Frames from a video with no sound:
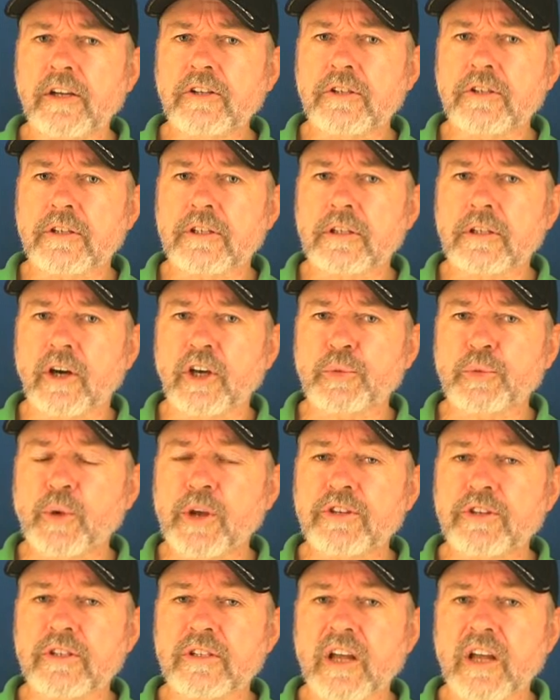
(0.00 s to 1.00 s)
how can decent
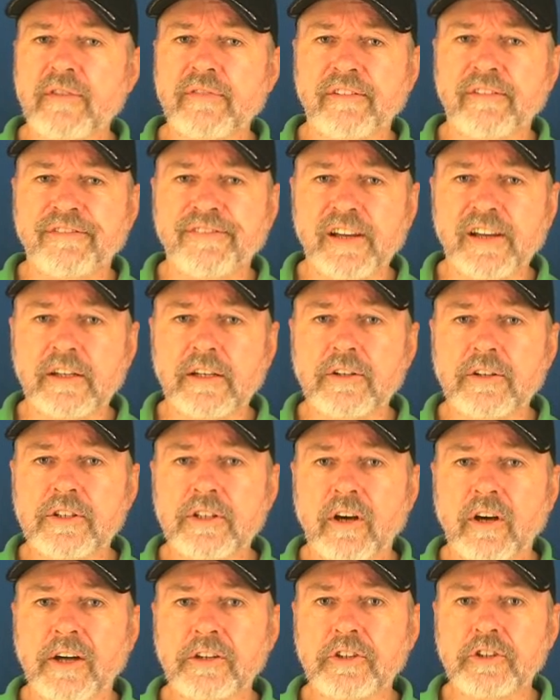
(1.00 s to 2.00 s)
sized presents ever
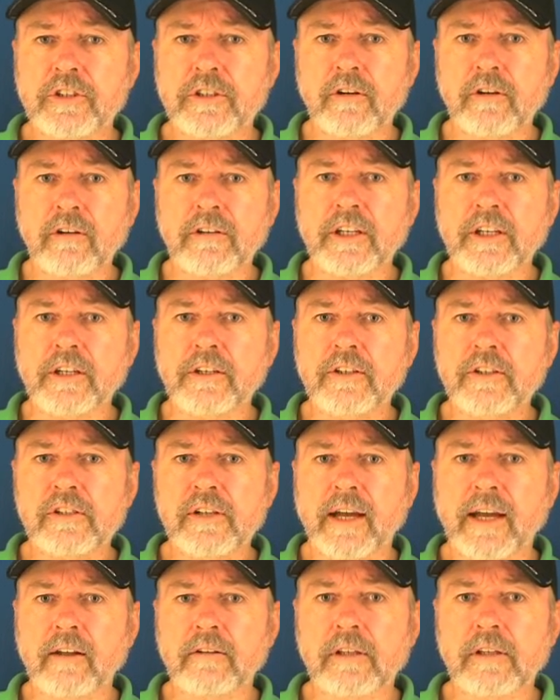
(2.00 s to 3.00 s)
fit inside
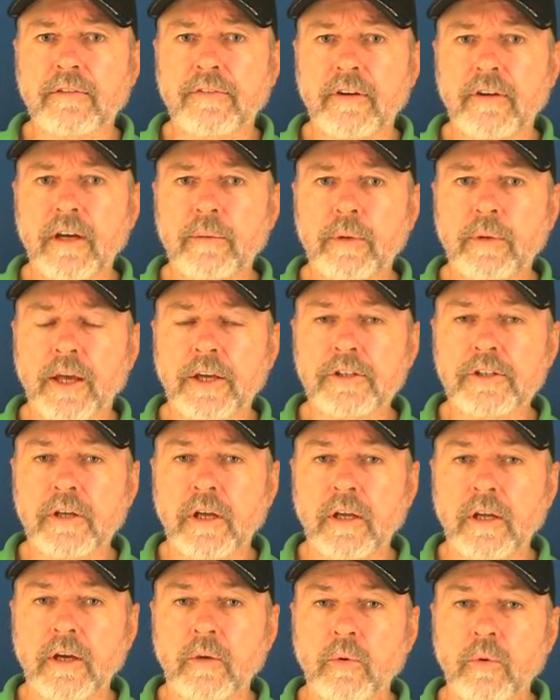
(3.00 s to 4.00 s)
stockings nailed to the
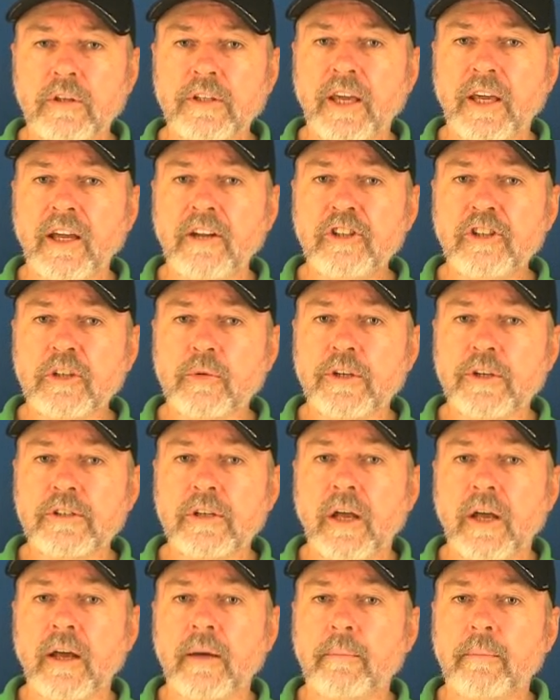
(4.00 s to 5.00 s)
fireplace? Well, the
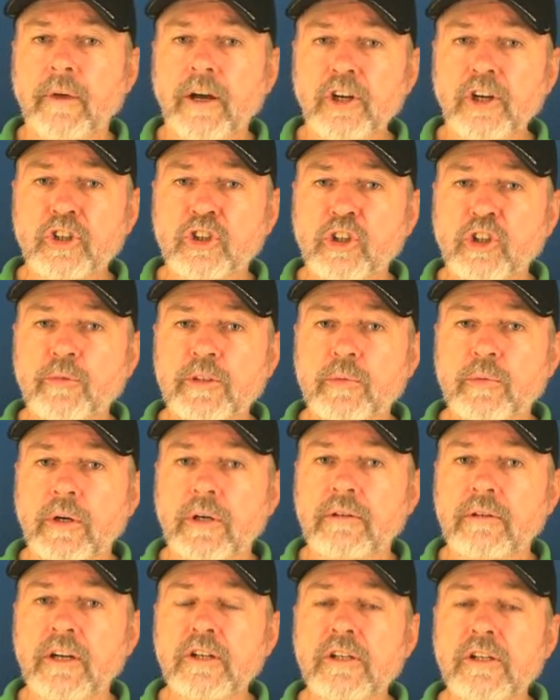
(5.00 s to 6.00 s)
answer is
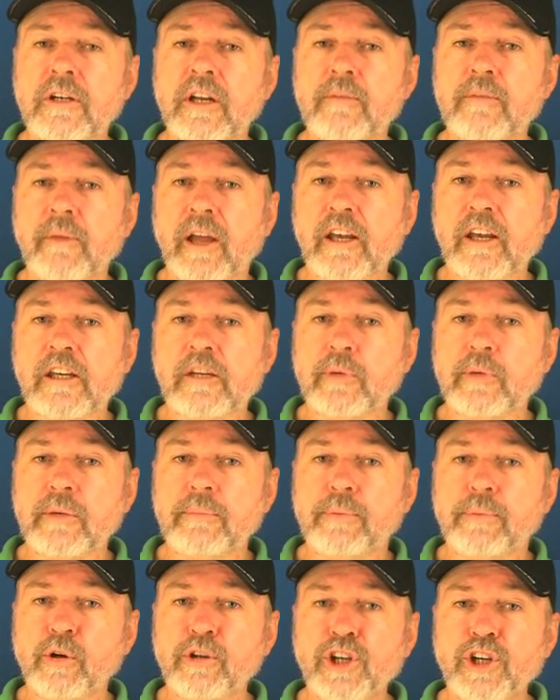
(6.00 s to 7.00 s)
mushrooms were originally
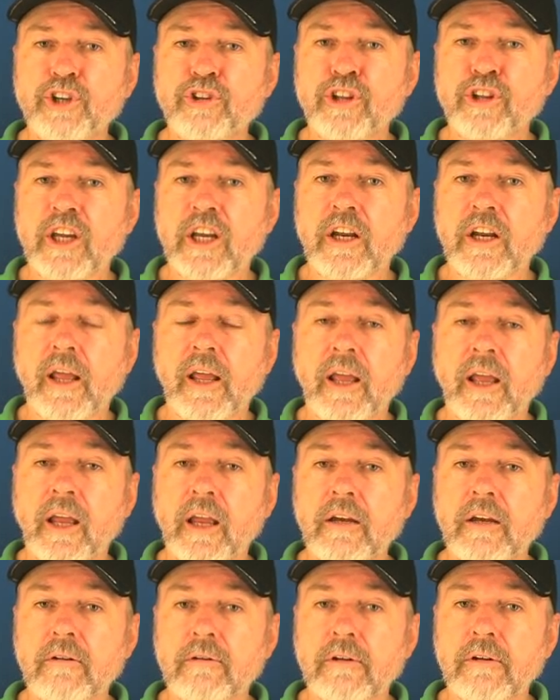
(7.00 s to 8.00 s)
meant to be put in
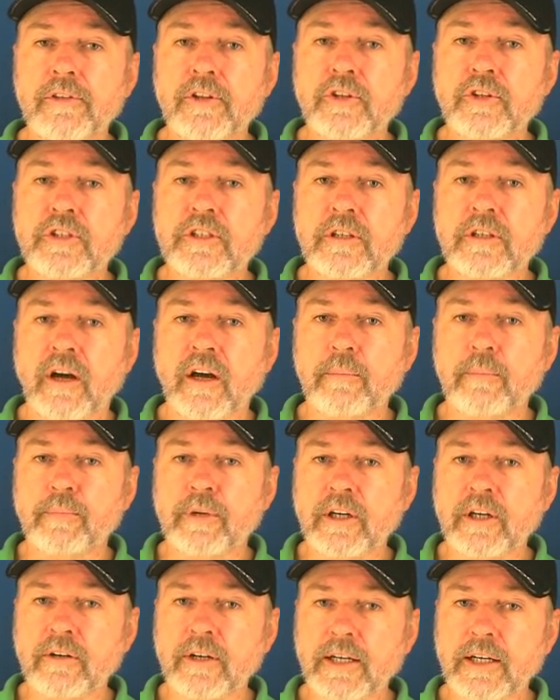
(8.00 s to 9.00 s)
there in northern
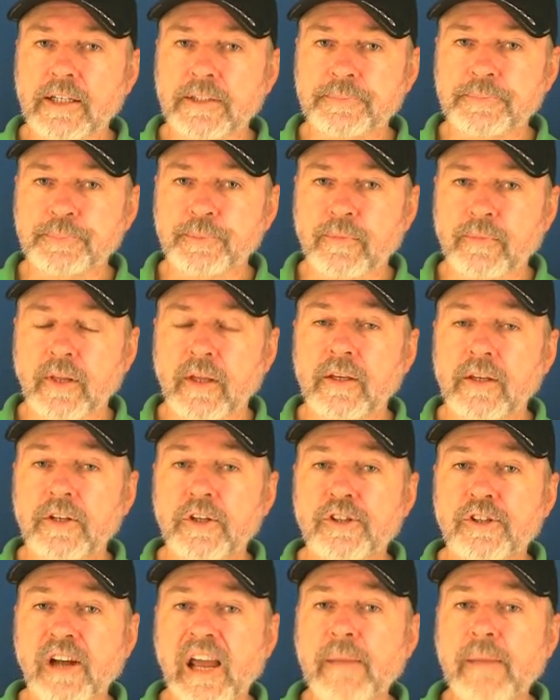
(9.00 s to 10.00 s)
Siberia.
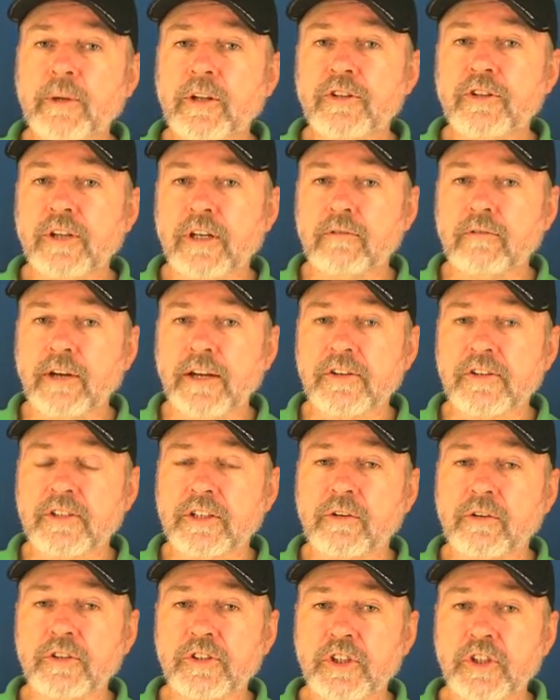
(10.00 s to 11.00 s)
Shamans in
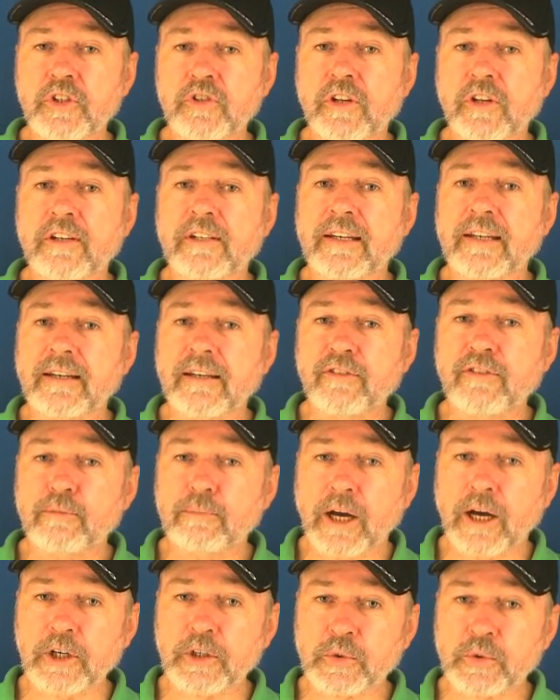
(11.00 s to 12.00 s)
red suits used to
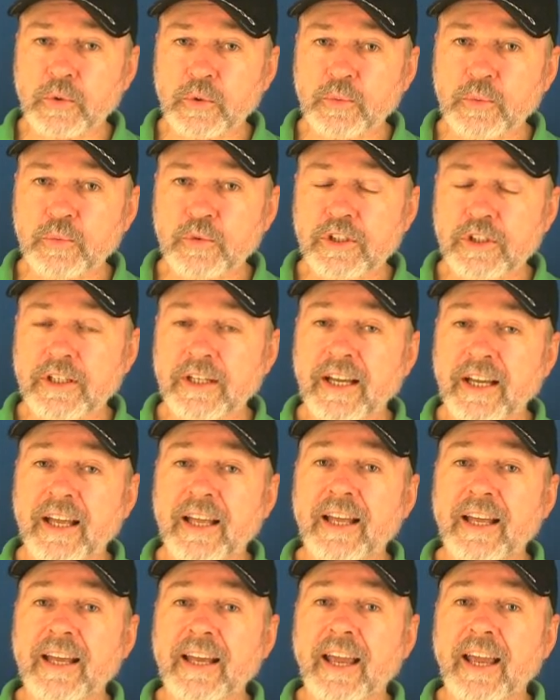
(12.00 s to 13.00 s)
deliver
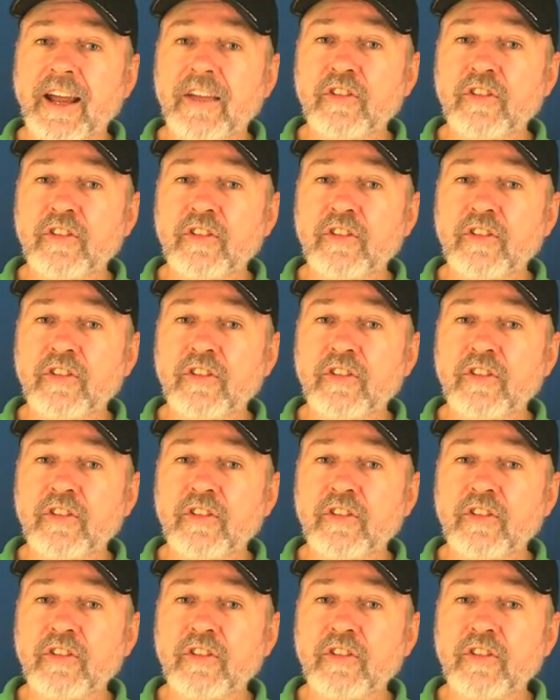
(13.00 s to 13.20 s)
mushrooms